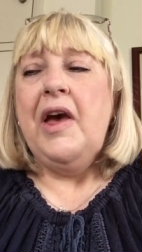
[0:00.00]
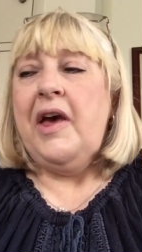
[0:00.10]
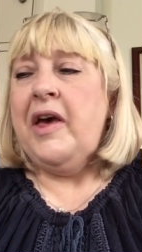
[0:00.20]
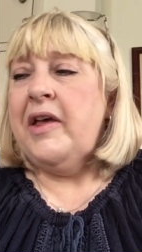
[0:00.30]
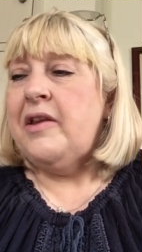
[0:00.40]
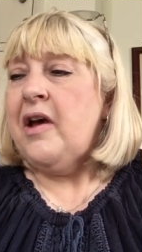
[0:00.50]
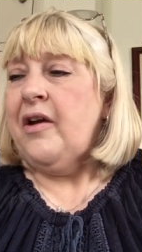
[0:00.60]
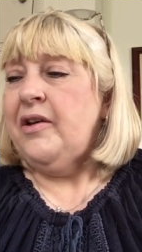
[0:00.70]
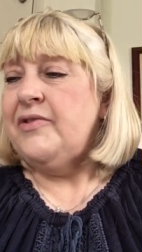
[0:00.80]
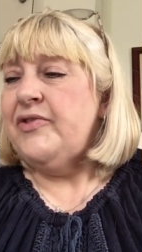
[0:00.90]
and
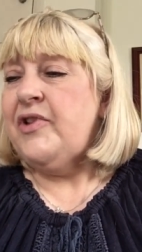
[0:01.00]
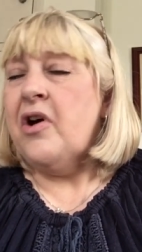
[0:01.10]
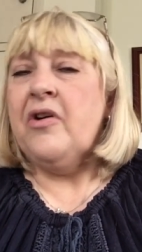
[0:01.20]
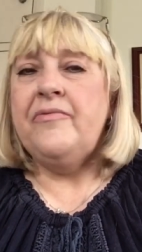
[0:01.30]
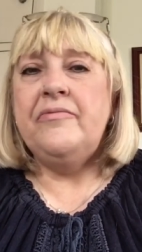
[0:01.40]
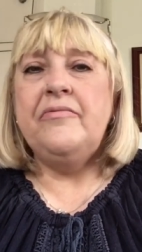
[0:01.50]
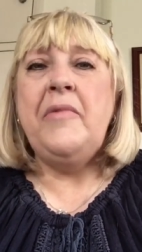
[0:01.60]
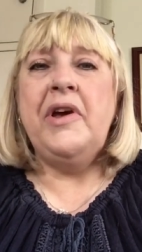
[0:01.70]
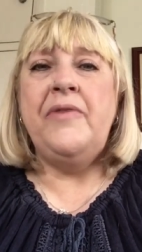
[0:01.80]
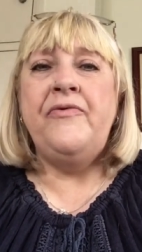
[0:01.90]
I can start making